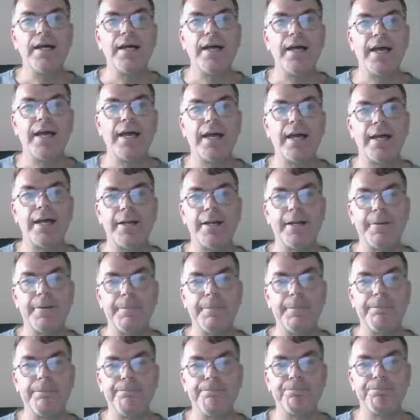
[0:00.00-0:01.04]

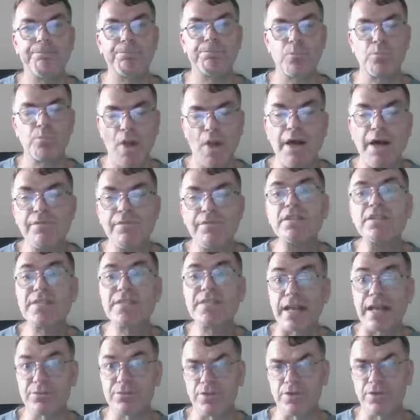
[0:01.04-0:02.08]
Um, we'll
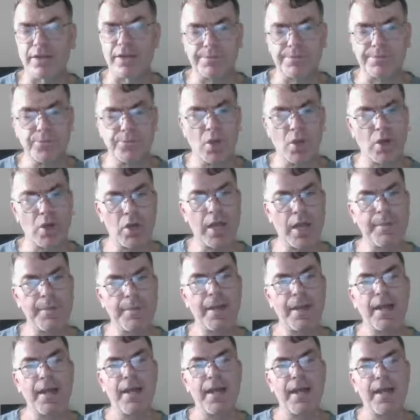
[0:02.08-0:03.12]
get to that. Okay.
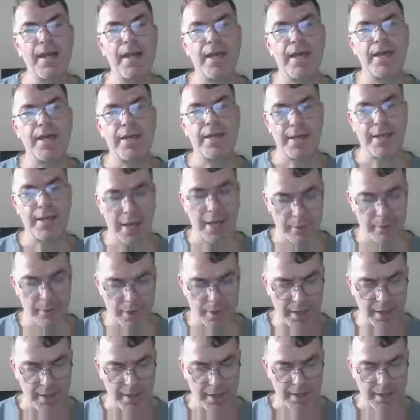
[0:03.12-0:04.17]
Uh,
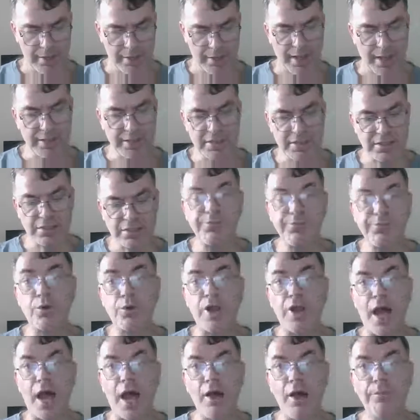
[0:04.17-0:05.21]
anyway, that's it for
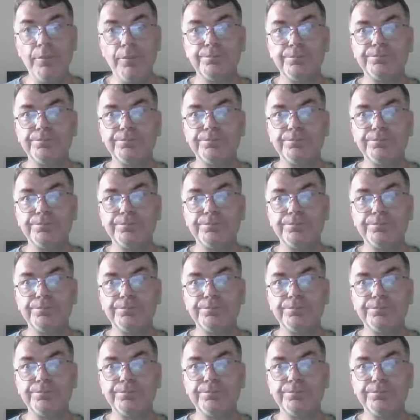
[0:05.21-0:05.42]
now.